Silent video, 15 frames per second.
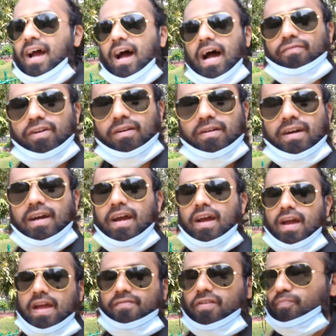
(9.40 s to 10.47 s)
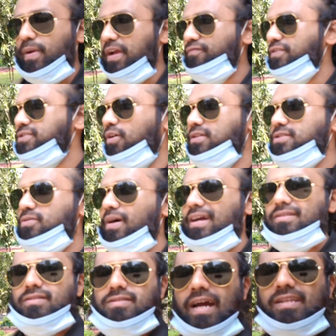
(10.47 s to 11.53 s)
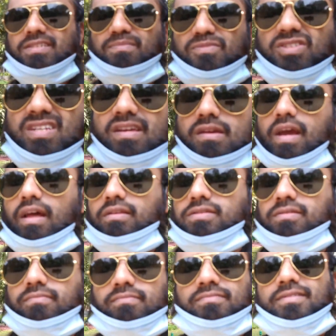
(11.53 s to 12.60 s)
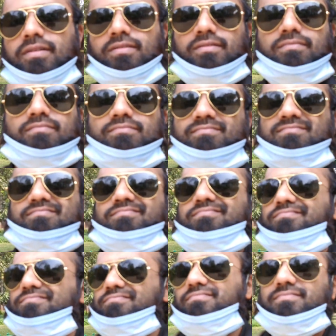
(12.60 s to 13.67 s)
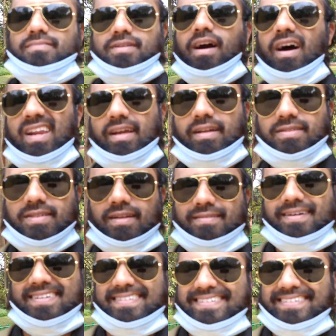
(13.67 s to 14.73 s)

have a heavy breakfast also. I just had some tea and some curry, et cetera.